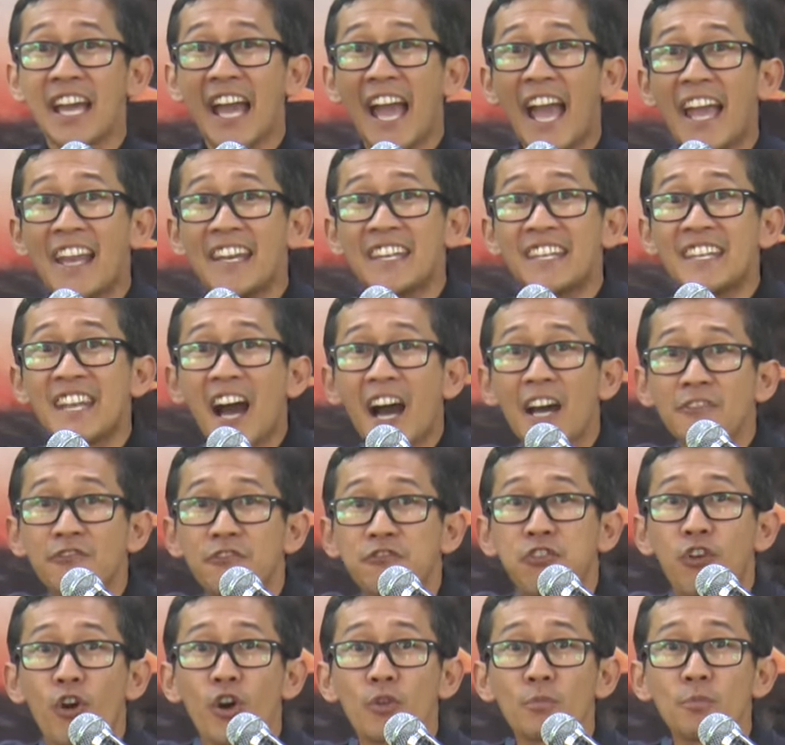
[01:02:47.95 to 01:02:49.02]
and not
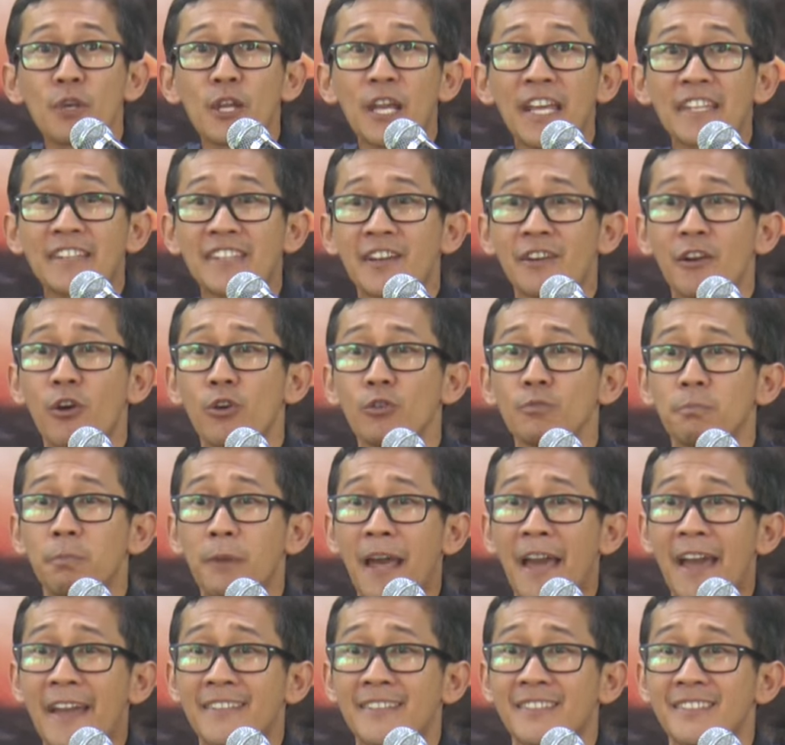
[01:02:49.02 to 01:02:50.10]
formulate their own
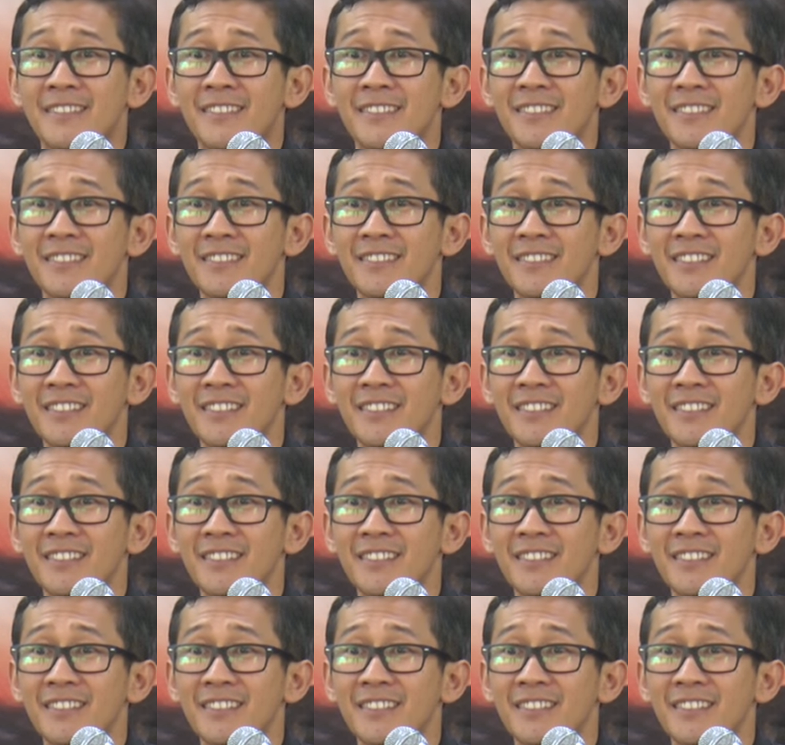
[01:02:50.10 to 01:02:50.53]
plans